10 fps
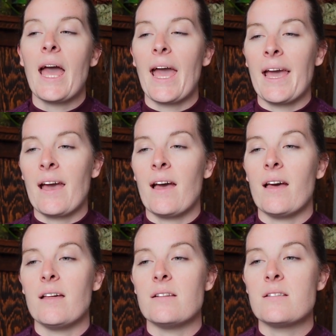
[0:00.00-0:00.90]

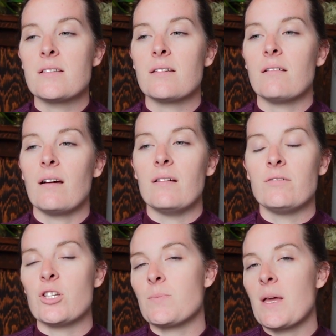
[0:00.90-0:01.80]
and
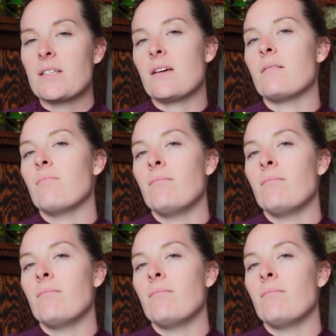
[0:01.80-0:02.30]
just makes it